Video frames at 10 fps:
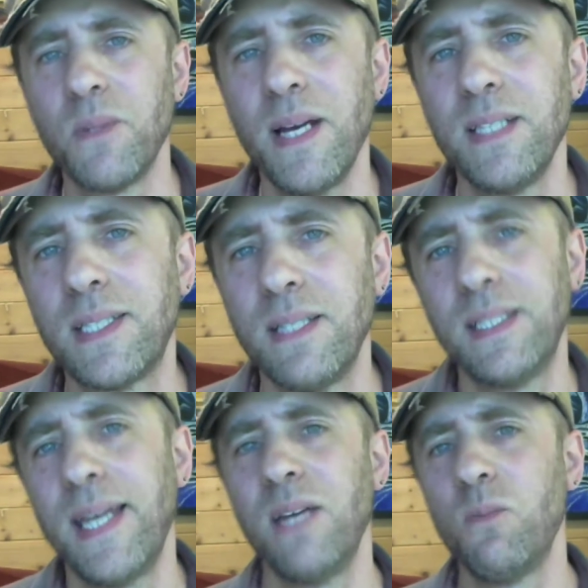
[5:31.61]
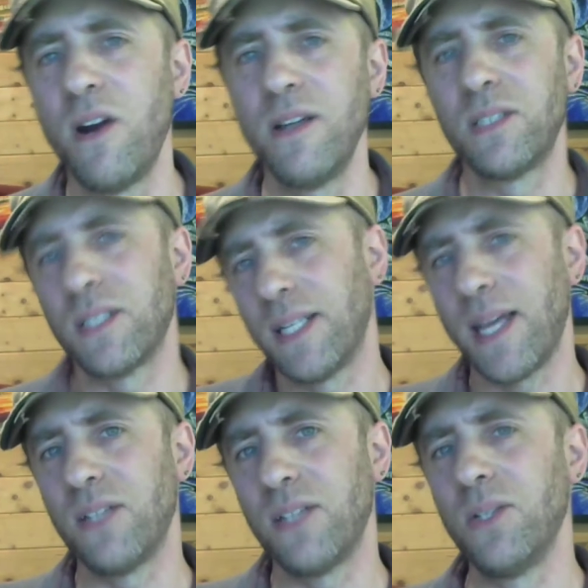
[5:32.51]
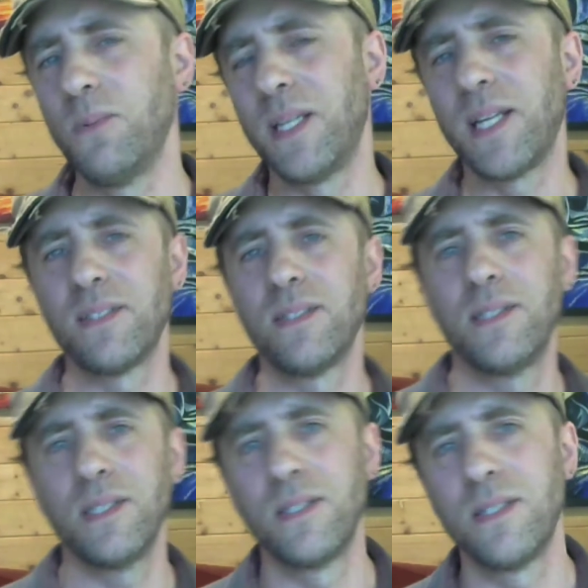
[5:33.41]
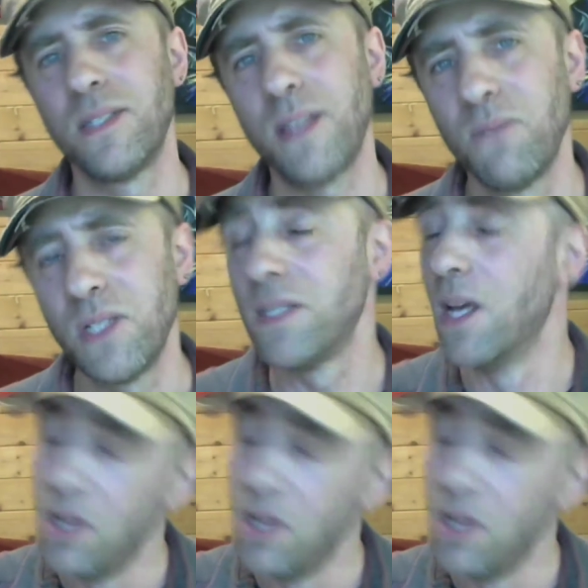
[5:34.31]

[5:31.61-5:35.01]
The man's getting where he's going to get to when he gets to the 60s and 70s,